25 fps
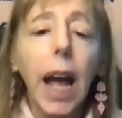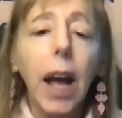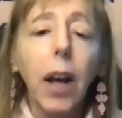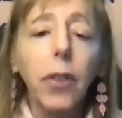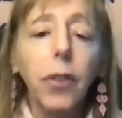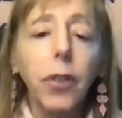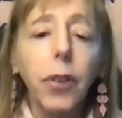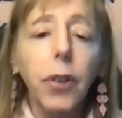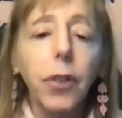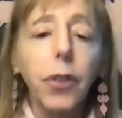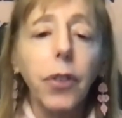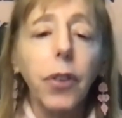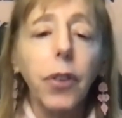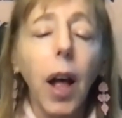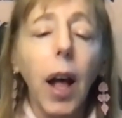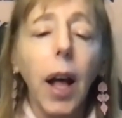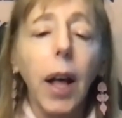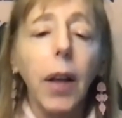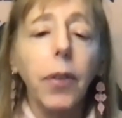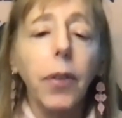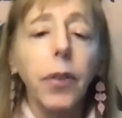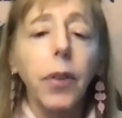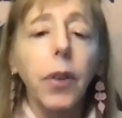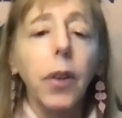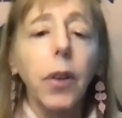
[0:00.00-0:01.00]

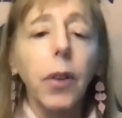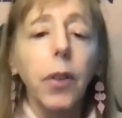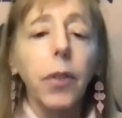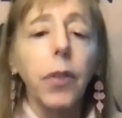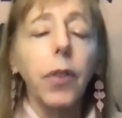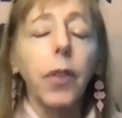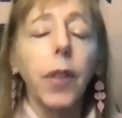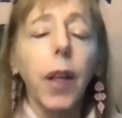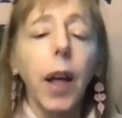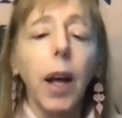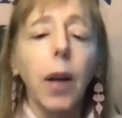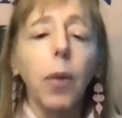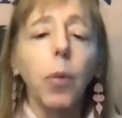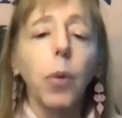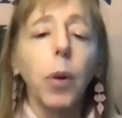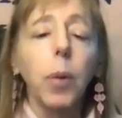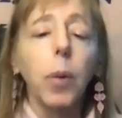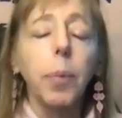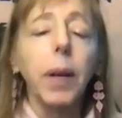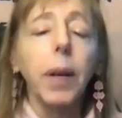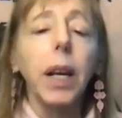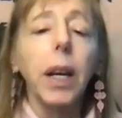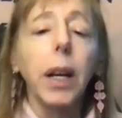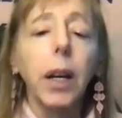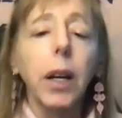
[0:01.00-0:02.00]
exercises that were
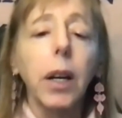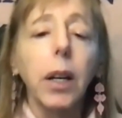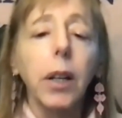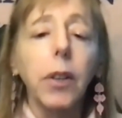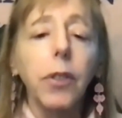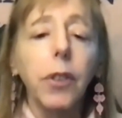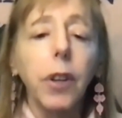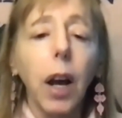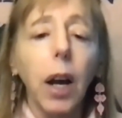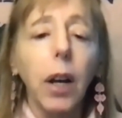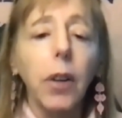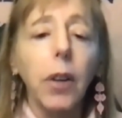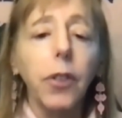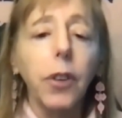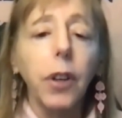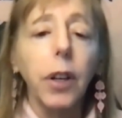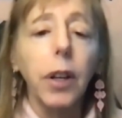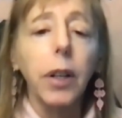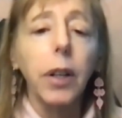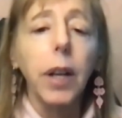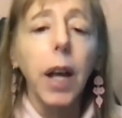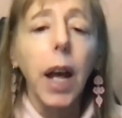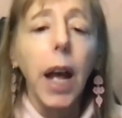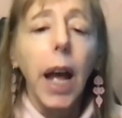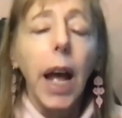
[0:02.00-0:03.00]
being
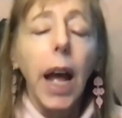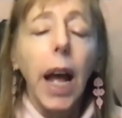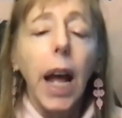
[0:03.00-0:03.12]
conducted,